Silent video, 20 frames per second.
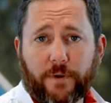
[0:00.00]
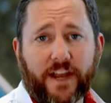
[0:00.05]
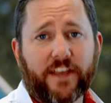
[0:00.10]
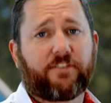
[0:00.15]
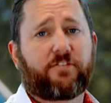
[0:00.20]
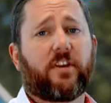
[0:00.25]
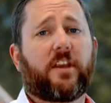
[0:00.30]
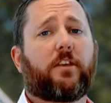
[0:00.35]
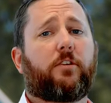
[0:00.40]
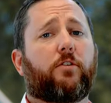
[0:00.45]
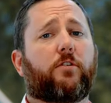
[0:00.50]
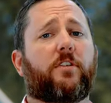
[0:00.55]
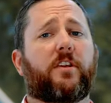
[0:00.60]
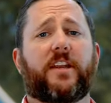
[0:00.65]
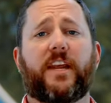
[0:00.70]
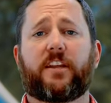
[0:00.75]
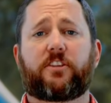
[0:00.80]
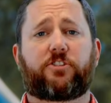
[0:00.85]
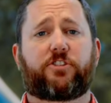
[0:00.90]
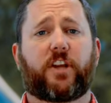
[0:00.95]
might think you're the
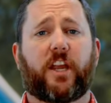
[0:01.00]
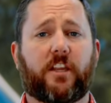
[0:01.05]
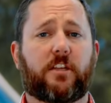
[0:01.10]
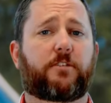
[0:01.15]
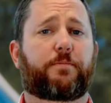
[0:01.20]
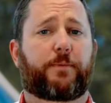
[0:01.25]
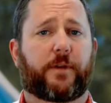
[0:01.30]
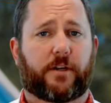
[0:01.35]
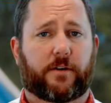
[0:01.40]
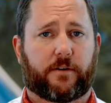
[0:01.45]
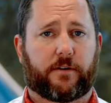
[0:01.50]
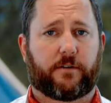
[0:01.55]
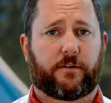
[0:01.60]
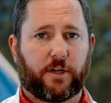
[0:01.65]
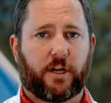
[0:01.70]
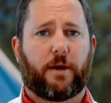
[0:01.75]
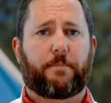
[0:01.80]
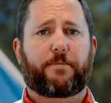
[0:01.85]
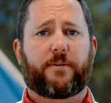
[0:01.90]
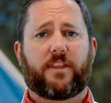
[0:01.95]
next Shakespeare,
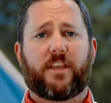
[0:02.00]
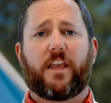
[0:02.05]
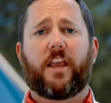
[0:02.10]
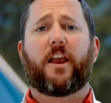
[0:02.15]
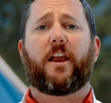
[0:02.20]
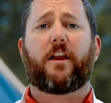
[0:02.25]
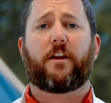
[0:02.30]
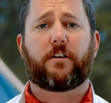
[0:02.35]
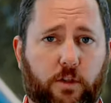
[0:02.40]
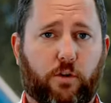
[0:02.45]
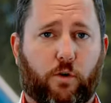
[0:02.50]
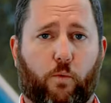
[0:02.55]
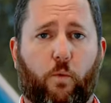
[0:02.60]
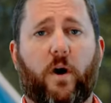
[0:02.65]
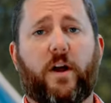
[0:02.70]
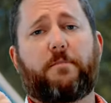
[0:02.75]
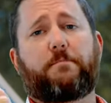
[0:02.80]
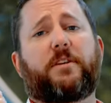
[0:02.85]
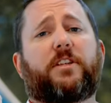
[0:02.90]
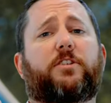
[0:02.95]
but up in the air, you're one